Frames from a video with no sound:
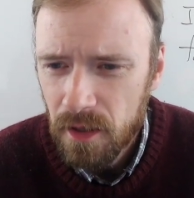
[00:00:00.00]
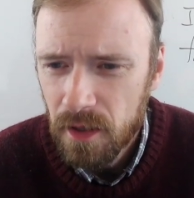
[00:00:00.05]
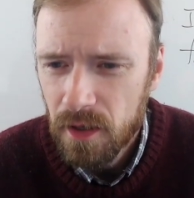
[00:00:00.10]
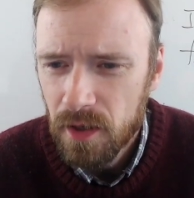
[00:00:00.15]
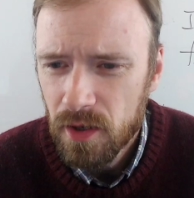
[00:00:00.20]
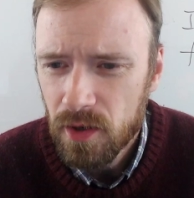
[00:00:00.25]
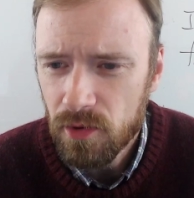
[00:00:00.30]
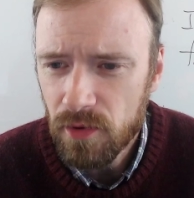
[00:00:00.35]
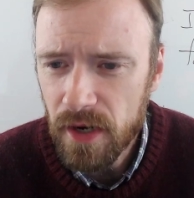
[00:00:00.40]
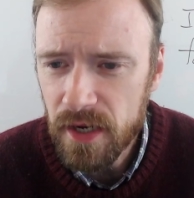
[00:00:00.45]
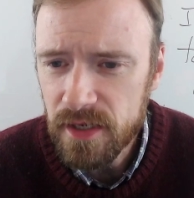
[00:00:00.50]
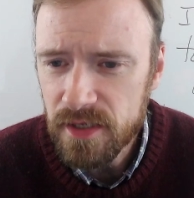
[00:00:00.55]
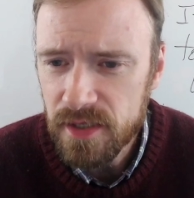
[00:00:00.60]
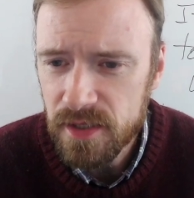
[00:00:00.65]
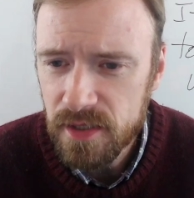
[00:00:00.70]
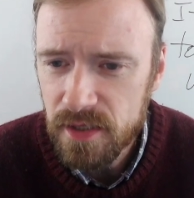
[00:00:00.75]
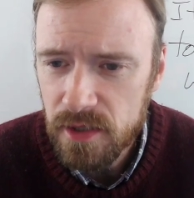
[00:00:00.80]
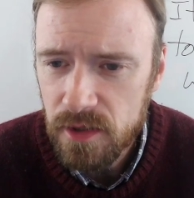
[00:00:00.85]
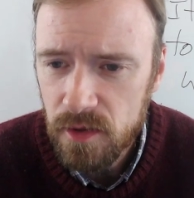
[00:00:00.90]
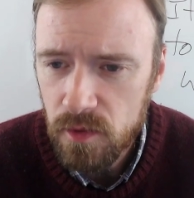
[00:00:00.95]

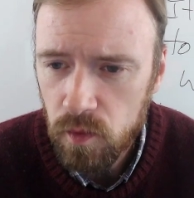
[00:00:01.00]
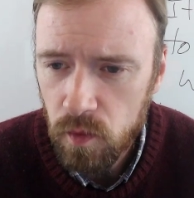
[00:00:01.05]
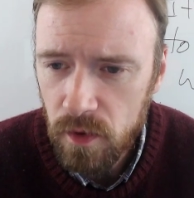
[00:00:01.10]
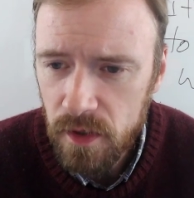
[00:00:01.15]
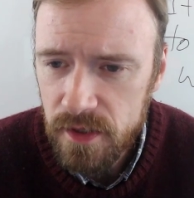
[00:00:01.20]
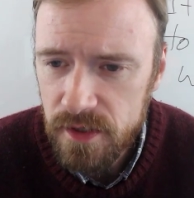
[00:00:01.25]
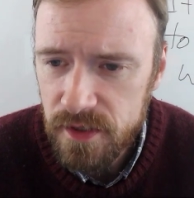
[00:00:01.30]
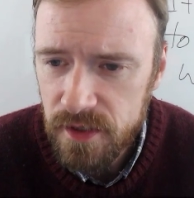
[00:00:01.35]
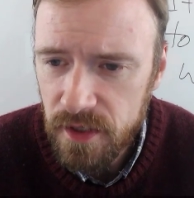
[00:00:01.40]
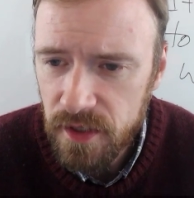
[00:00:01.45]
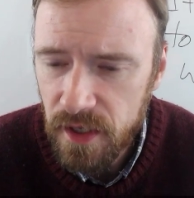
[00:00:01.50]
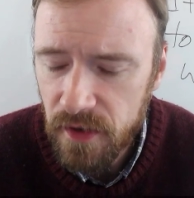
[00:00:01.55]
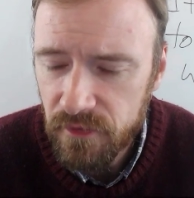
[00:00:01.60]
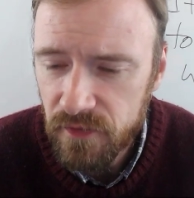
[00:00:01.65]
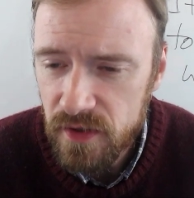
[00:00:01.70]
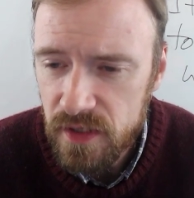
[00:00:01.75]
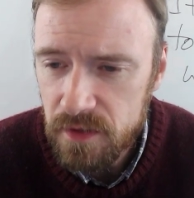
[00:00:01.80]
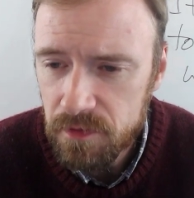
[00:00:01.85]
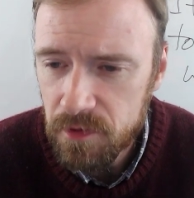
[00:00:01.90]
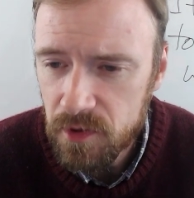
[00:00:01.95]
Grace, what is the
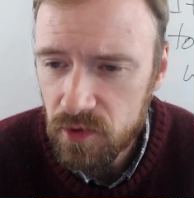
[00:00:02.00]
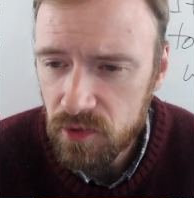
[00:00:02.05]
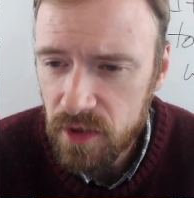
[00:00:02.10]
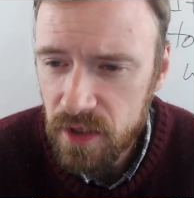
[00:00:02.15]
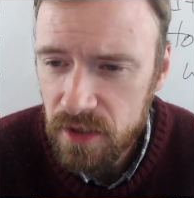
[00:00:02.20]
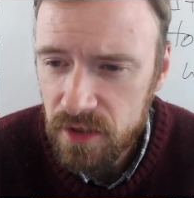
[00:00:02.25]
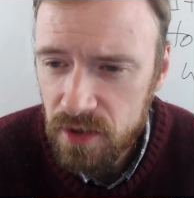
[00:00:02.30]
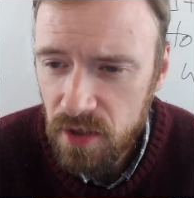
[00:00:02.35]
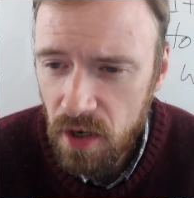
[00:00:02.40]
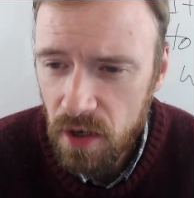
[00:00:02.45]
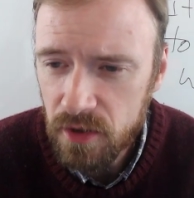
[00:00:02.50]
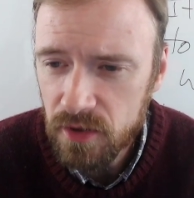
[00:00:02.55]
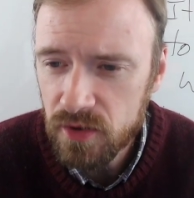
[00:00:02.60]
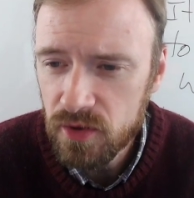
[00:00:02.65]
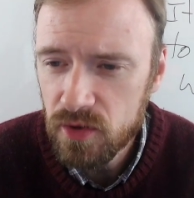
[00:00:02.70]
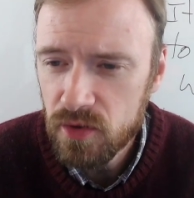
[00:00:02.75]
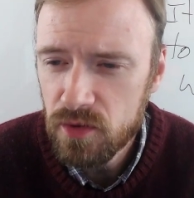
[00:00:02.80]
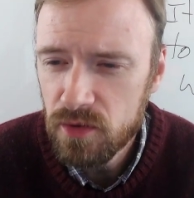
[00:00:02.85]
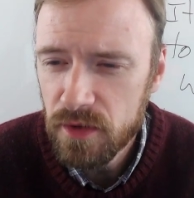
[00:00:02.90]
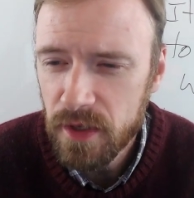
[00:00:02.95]
difference between talk
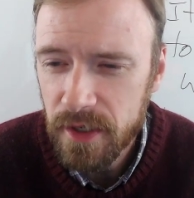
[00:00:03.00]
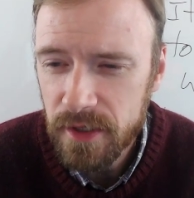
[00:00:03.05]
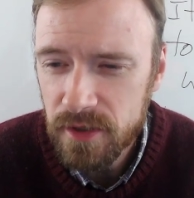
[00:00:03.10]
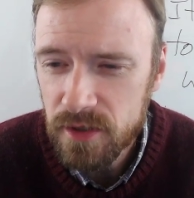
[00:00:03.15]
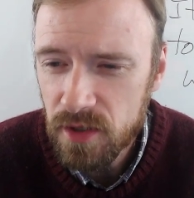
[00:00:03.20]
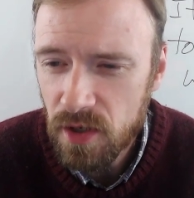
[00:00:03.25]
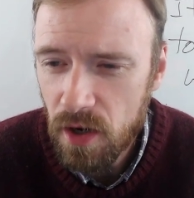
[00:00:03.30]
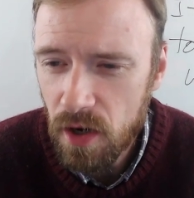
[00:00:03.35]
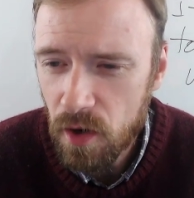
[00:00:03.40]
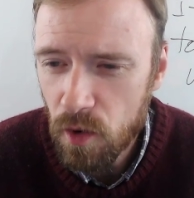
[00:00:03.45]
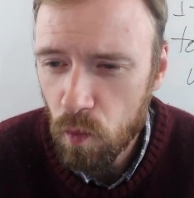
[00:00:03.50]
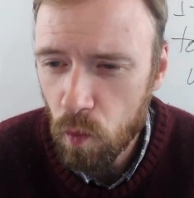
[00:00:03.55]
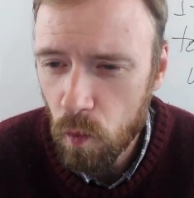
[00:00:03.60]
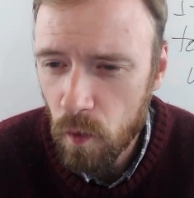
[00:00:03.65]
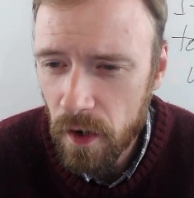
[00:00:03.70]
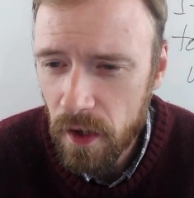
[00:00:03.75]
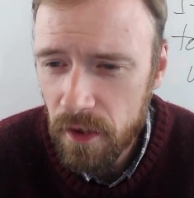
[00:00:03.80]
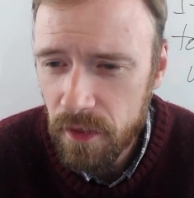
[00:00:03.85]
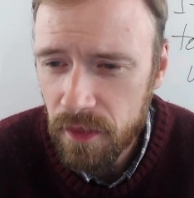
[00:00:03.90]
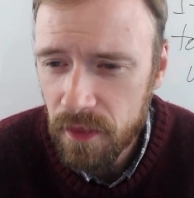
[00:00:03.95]
to and talk
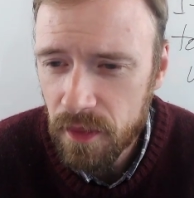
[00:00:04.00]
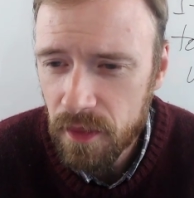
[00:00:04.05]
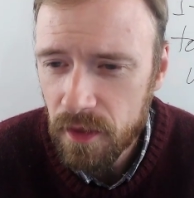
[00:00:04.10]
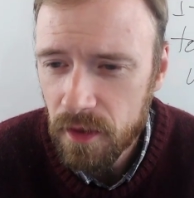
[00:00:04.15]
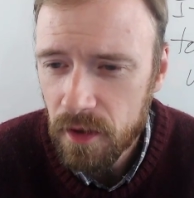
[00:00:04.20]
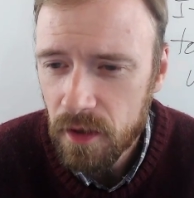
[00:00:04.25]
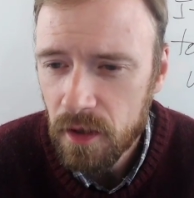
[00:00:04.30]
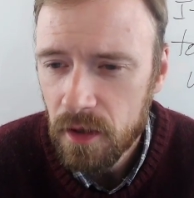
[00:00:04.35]
with?